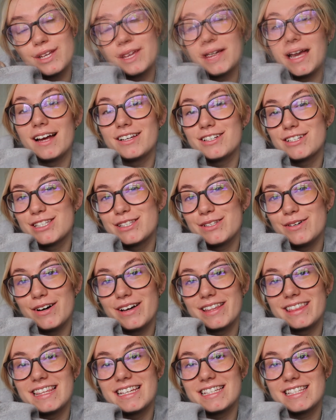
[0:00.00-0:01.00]
But yeah, I just
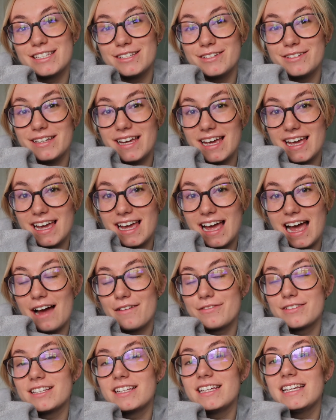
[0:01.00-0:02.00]
thought this new year,
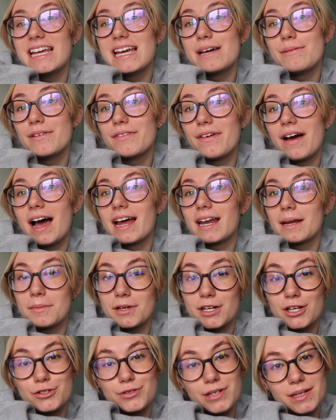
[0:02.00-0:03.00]
after the year we've had, I'm
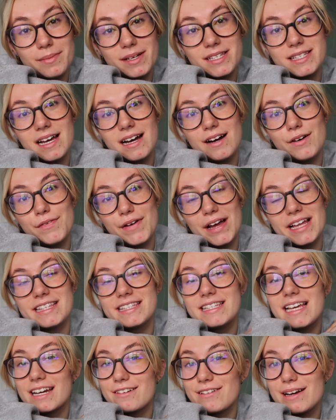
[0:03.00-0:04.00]
gonna treat myself and
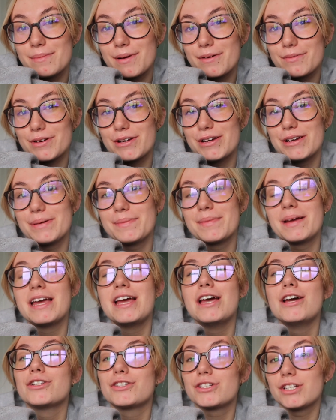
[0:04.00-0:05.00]
decorate my room
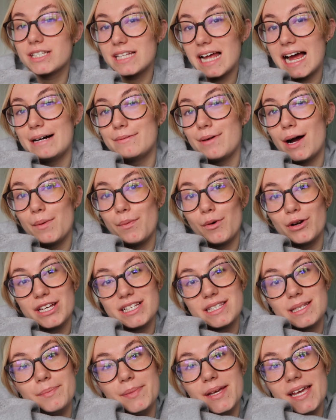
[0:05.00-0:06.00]
just how I want
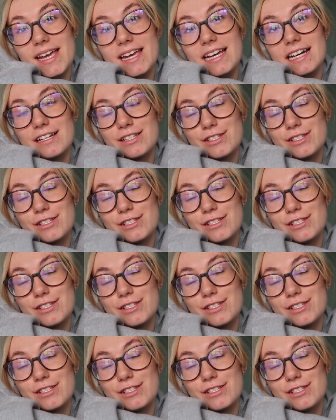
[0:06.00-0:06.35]
it to be.